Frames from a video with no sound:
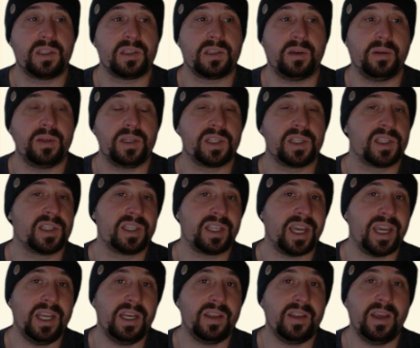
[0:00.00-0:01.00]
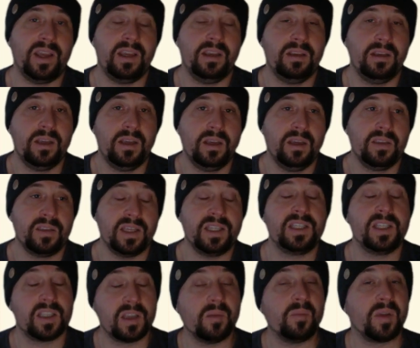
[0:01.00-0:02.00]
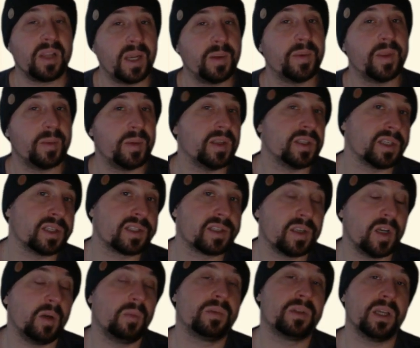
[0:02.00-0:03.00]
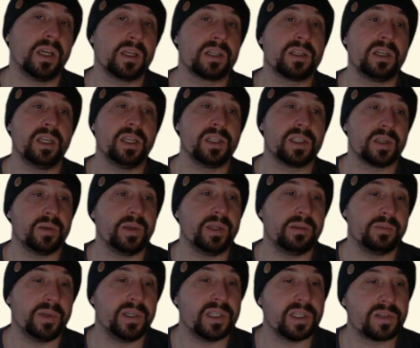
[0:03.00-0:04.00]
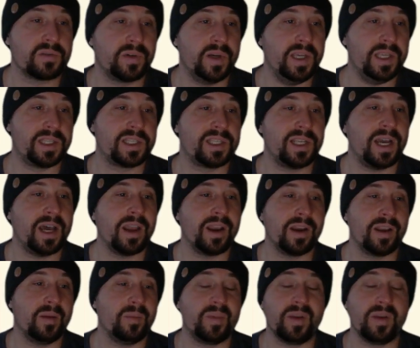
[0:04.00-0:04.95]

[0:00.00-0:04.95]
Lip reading: so I just stayed there. They did complain when the music stopped, actually, so we just restarted it,